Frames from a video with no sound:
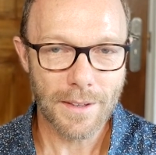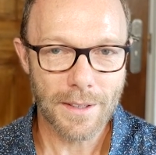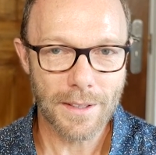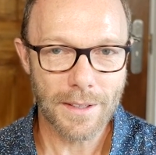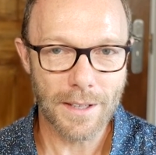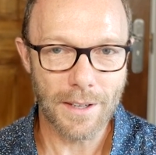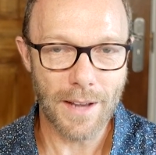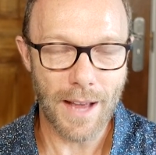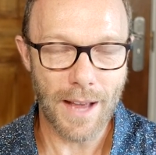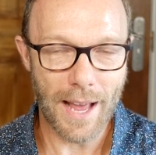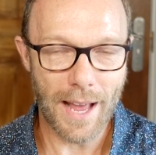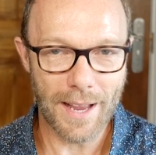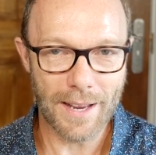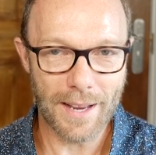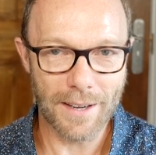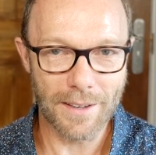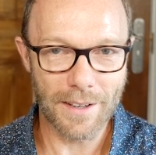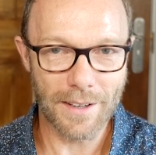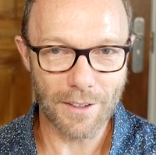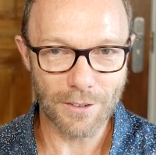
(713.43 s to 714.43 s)
You know,
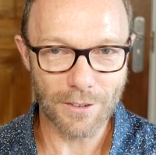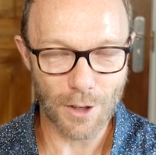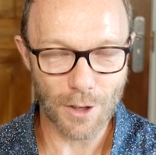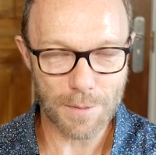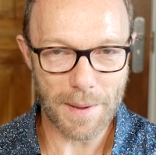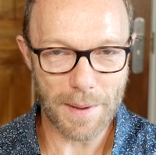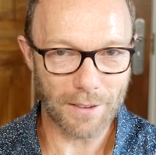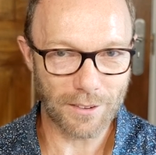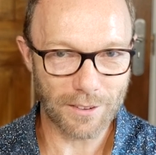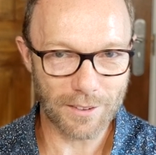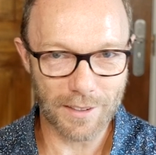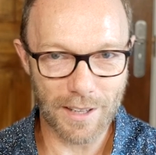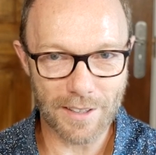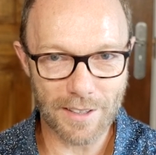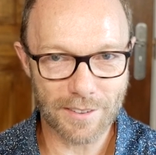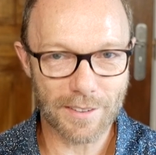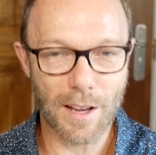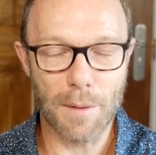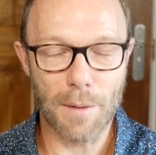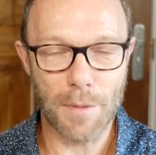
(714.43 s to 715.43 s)
and it's not about
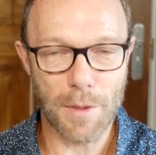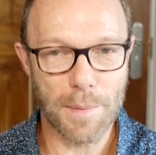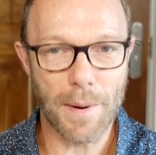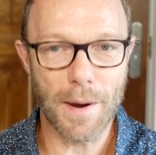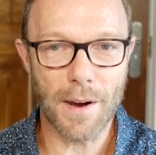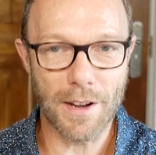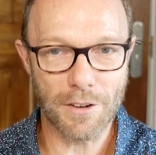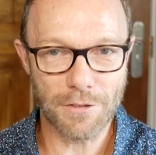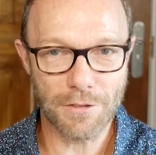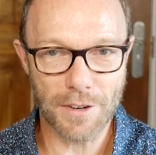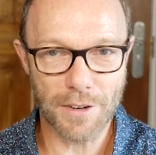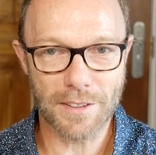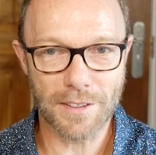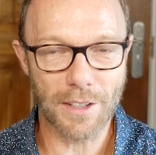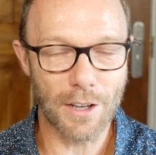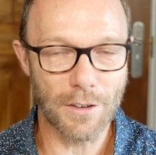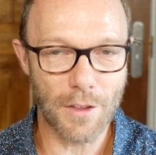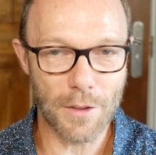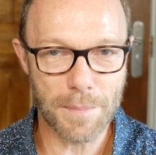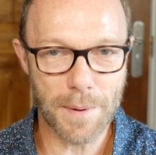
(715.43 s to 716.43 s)
slicing up the pie and
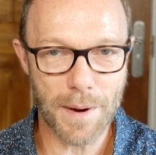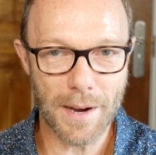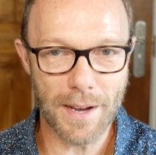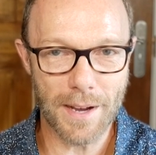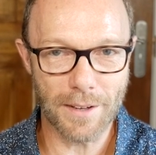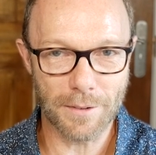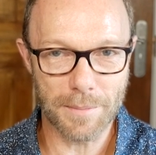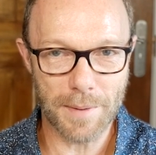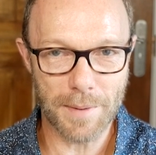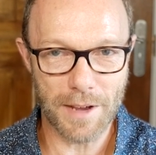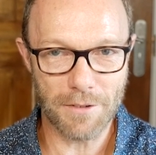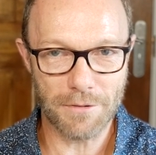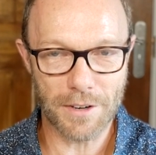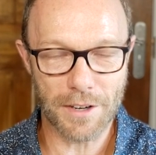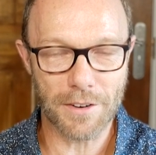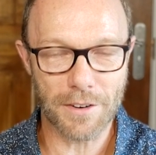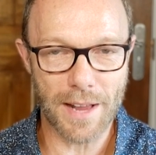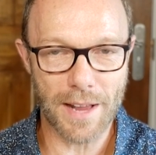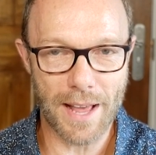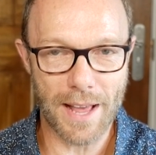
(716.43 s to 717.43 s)
fighting over the pie. It's about
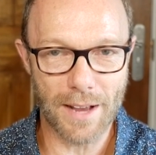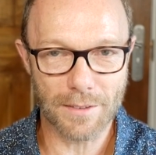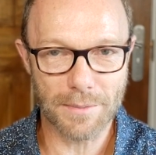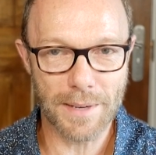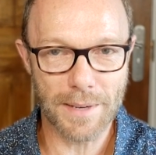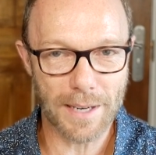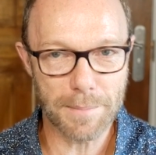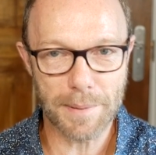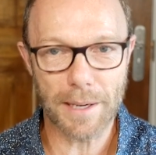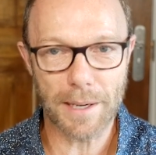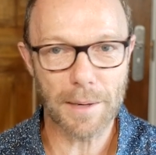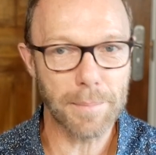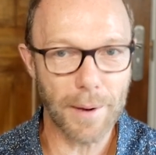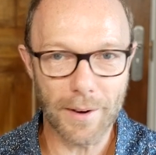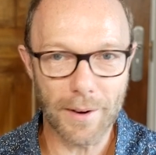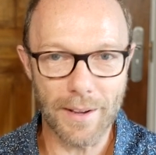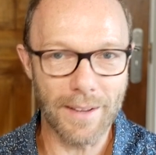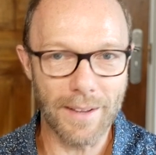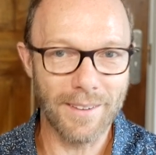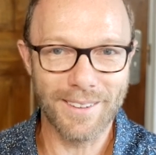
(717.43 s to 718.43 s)
figuring out how to make a bigger
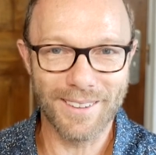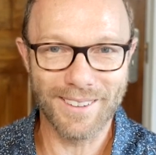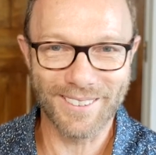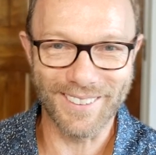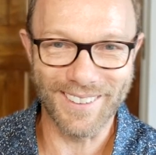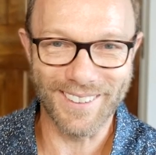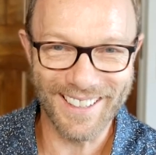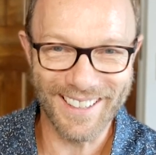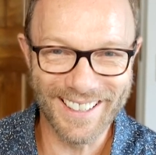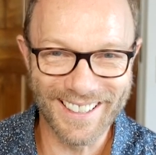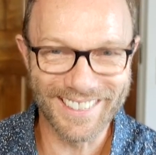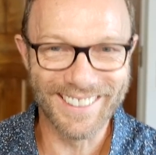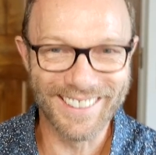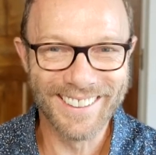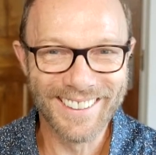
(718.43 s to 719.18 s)
pie. Right?